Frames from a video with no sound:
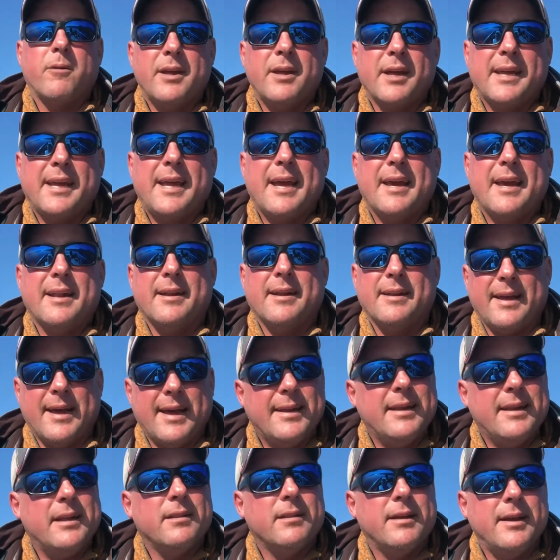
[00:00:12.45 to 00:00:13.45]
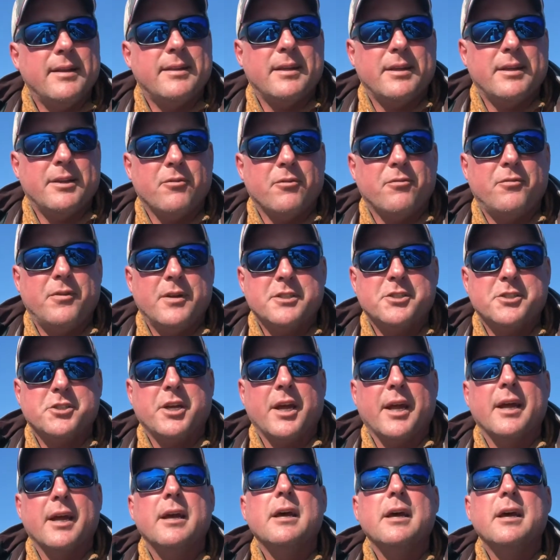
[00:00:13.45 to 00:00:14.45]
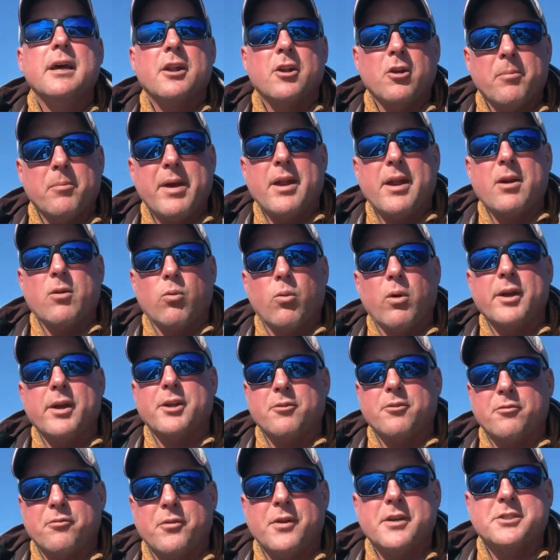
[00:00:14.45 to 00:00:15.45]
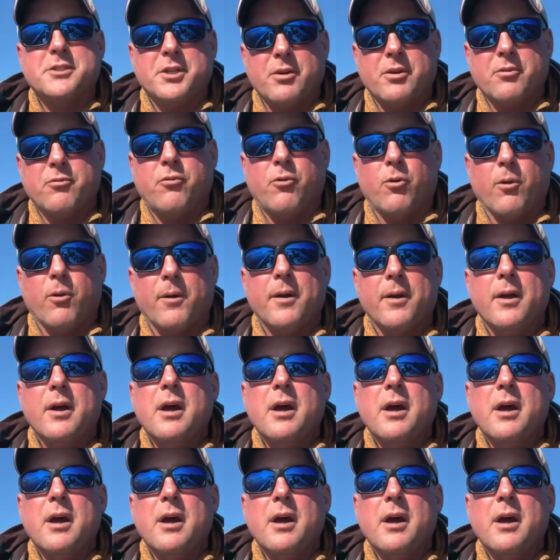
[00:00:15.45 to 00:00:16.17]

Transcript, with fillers: you can on any lake that you're fishing, no matter what you're fishing for.